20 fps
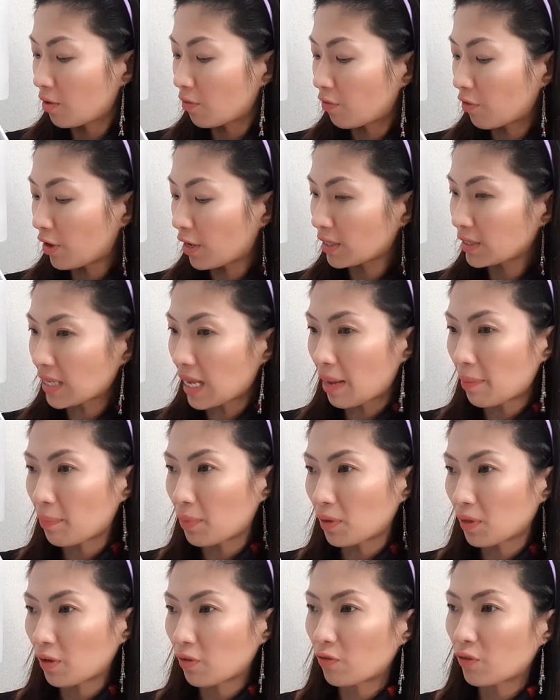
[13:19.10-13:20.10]
For
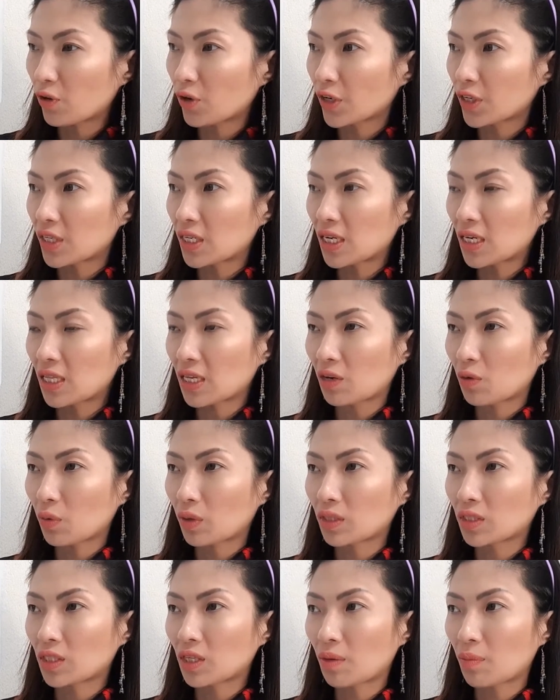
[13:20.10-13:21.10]
example, if you're dealing
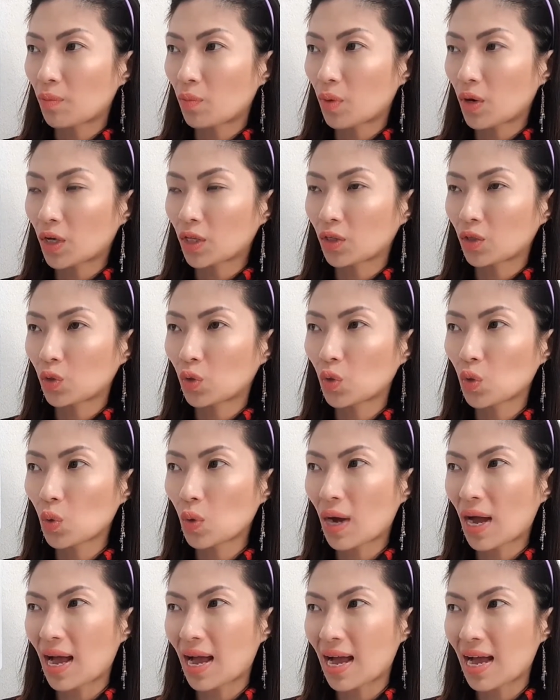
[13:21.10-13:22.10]
with someone who
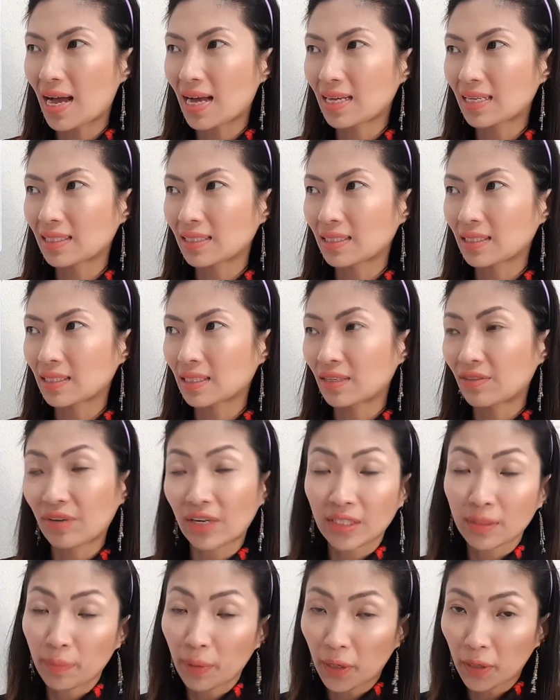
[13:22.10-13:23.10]
has
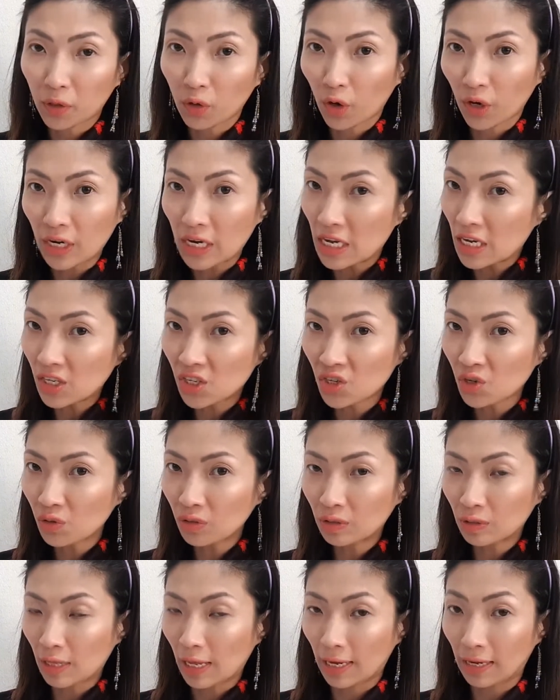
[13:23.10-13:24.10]
respiratory
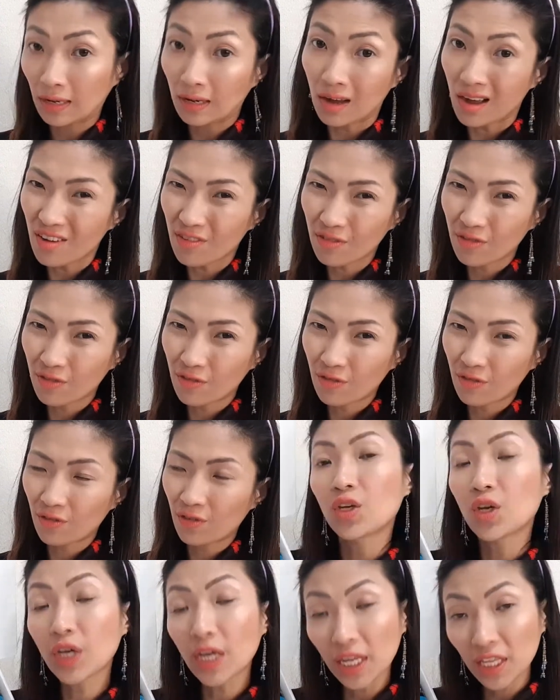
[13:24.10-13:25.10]
issues like cough,
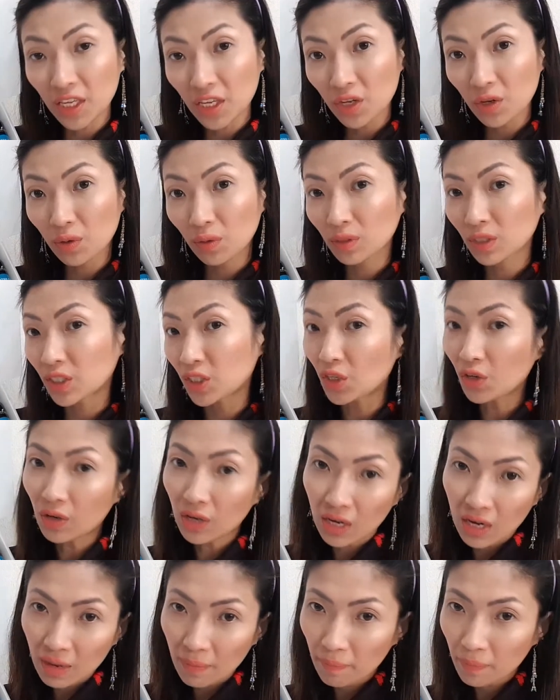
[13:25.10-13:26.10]
you can use
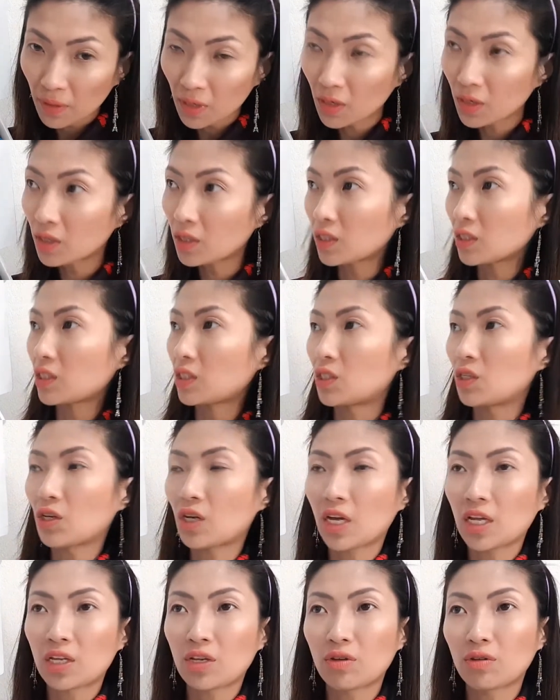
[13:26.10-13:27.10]
eucalyptus, you
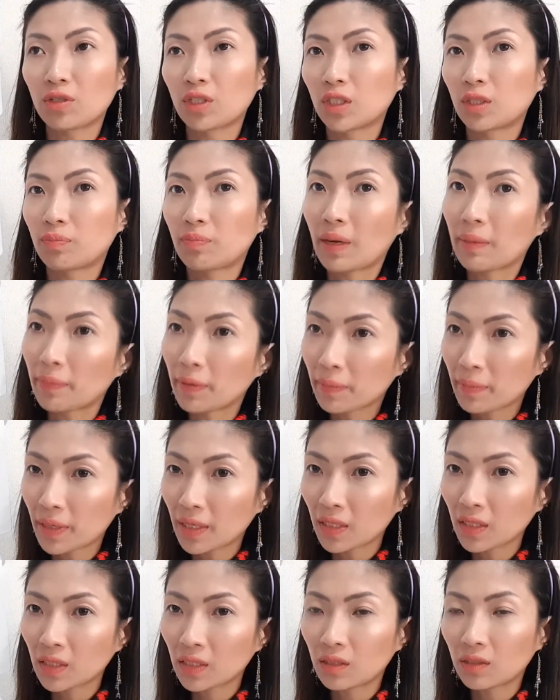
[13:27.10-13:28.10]
can use
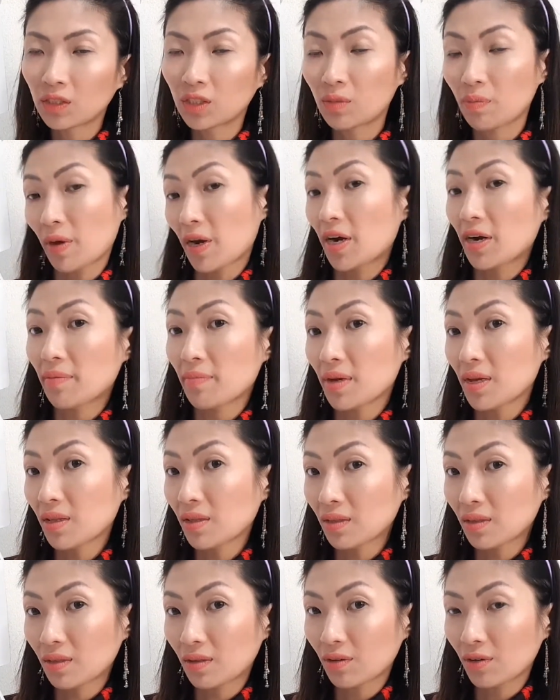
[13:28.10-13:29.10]
peppermint,
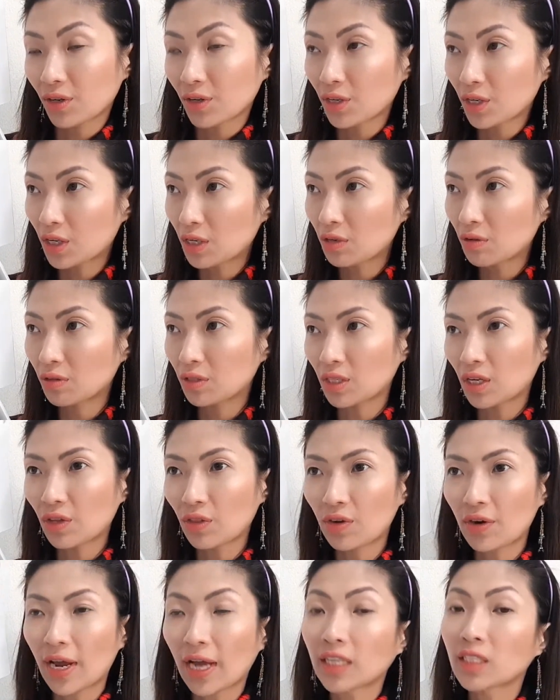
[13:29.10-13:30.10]
spearmint, or you can use
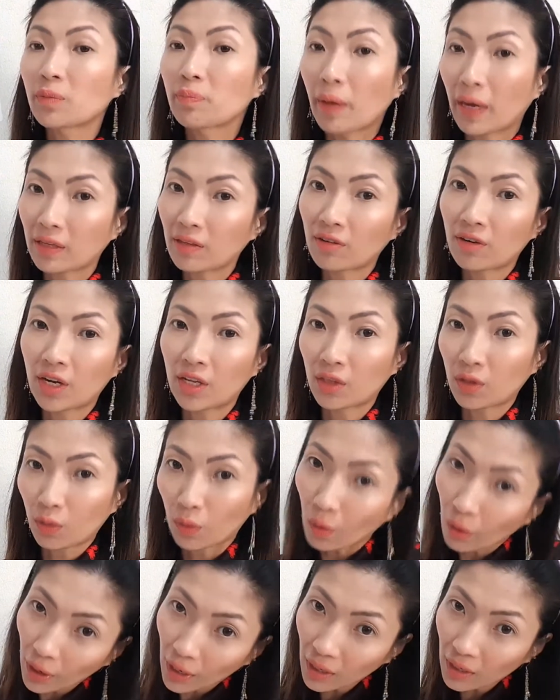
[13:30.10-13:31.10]
other expectorant
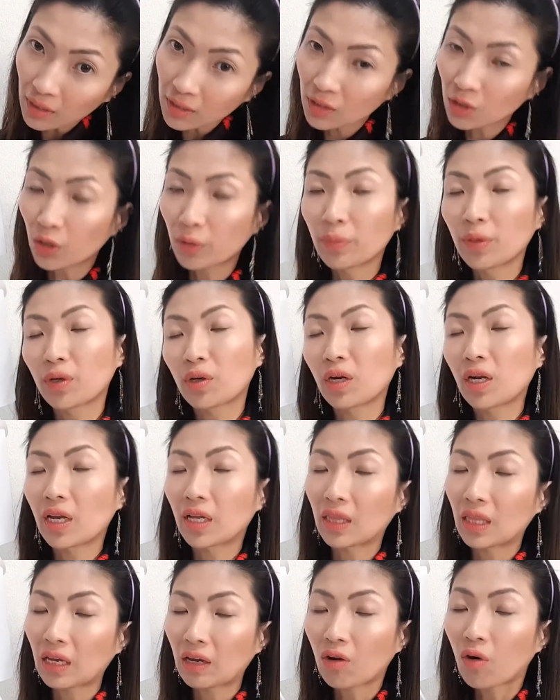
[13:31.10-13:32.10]
oils or
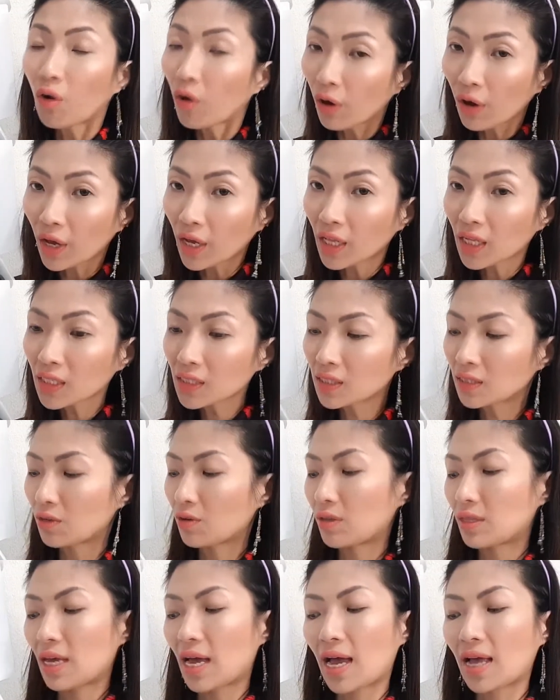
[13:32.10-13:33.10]
mucolytic oils
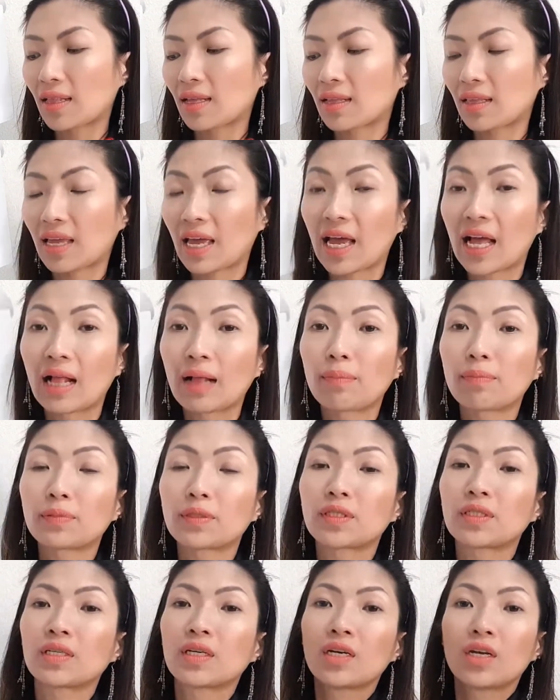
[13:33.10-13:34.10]
so that it
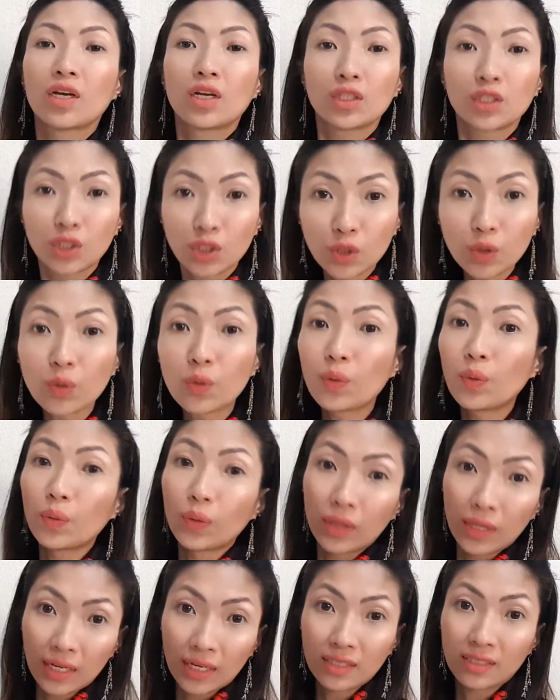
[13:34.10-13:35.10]
helps
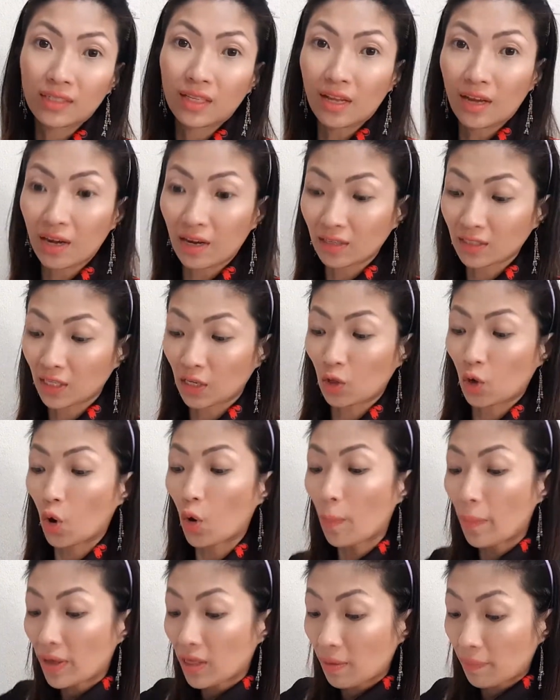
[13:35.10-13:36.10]
soothe his lungs and
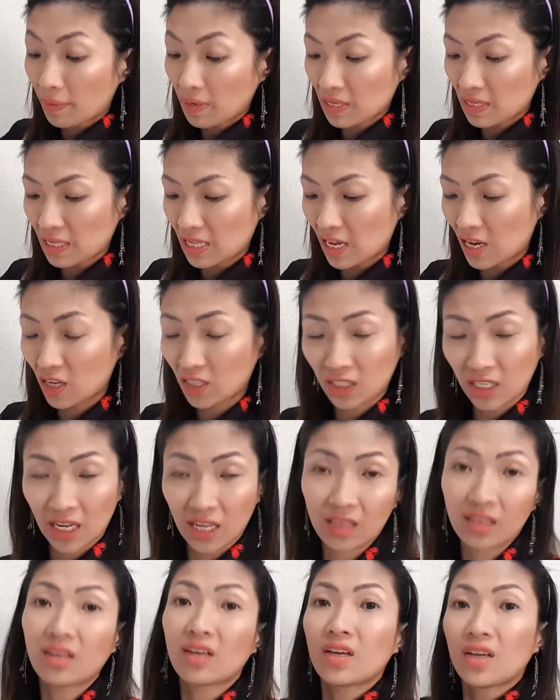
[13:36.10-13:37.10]
open up his lungs
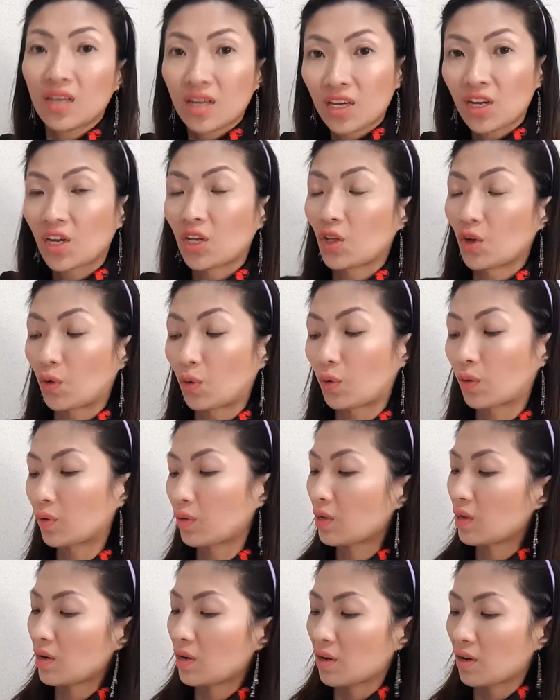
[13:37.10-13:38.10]
and, you know,
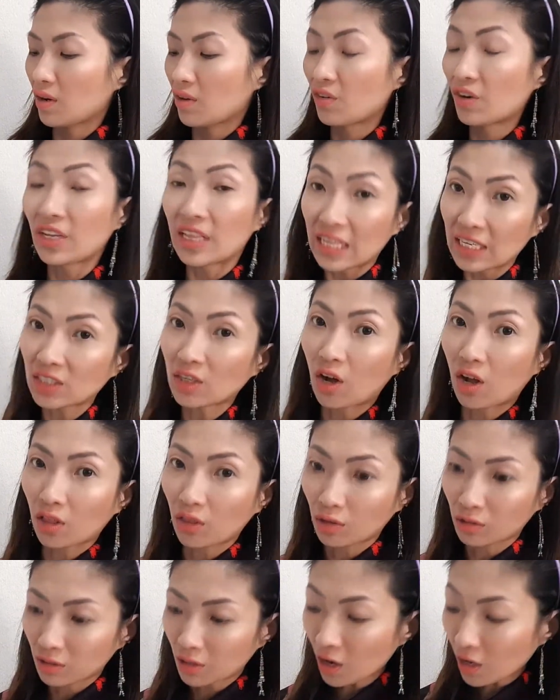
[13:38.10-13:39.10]
release all
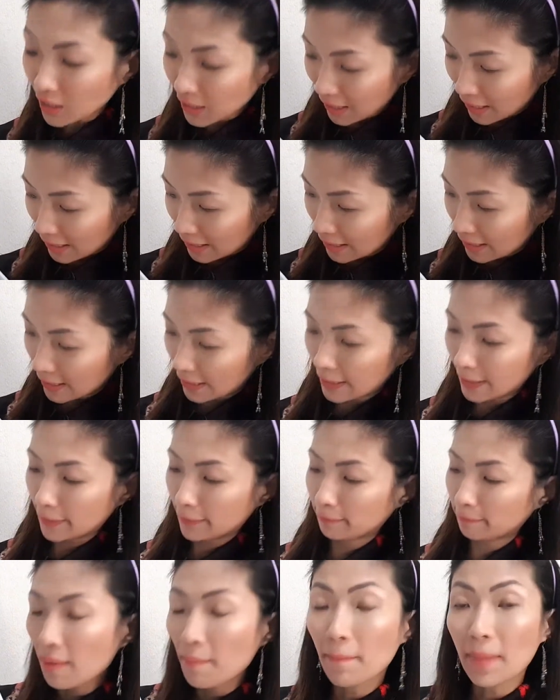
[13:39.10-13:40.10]
those toxins.
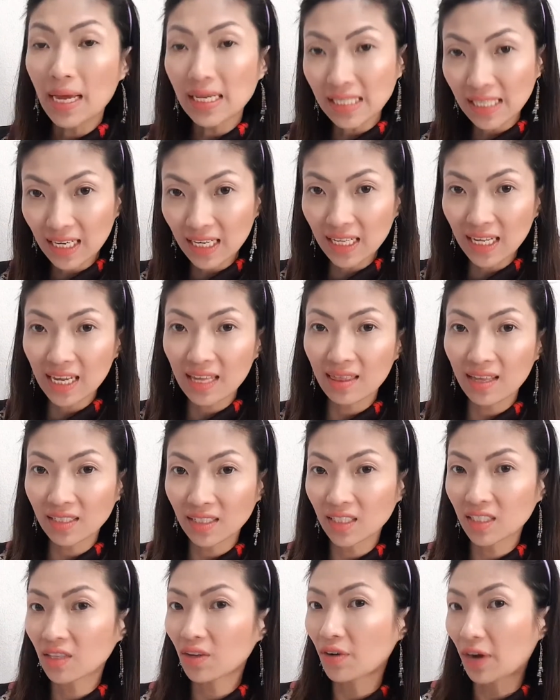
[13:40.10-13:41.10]
Basically,
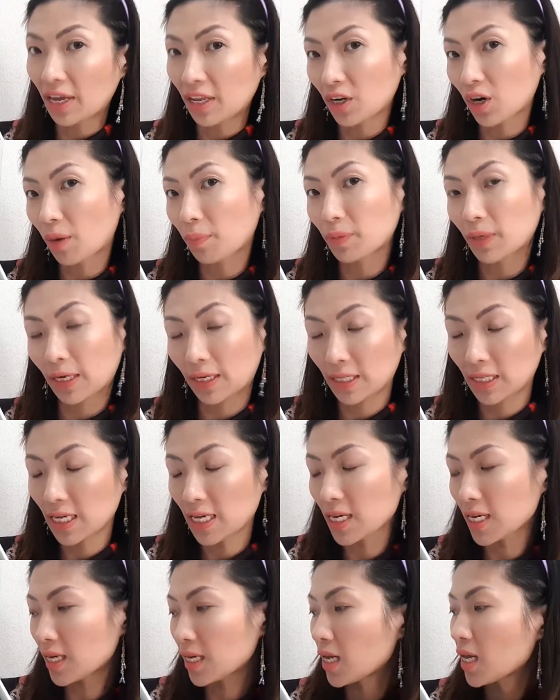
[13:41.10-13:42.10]
this is the raindrop
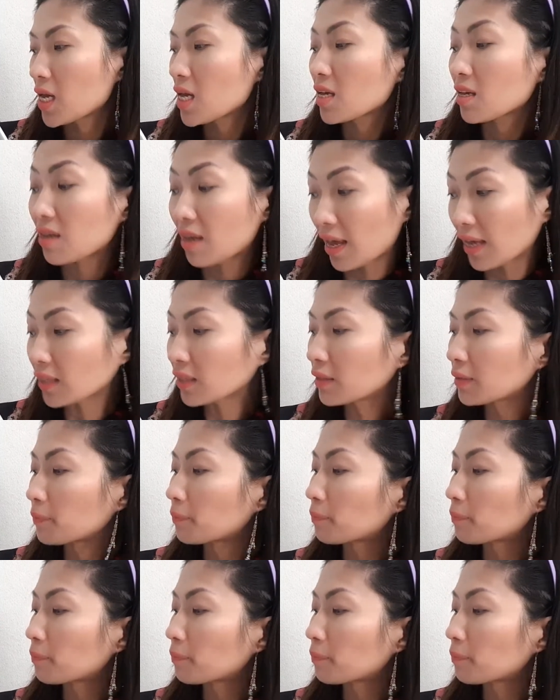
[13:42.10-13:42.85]
technique kit